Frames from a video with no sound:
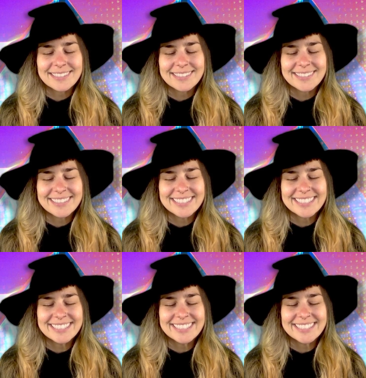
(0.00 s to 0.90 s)

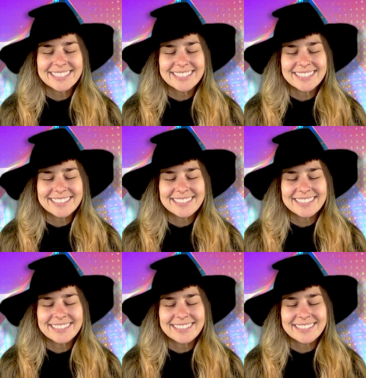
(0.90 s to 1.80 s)

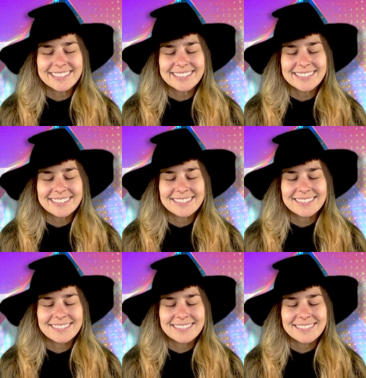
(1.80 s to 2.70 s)

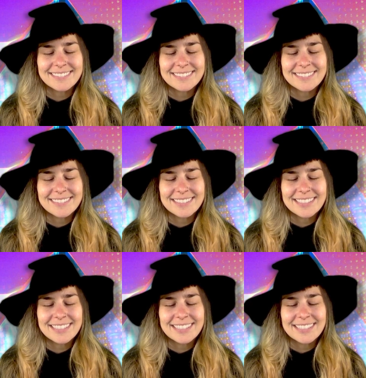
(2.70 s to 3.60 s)

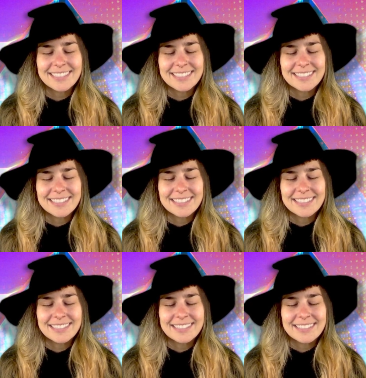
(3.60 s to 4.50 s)

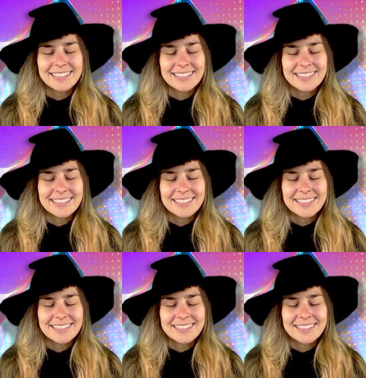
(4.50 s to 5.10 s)
(silence)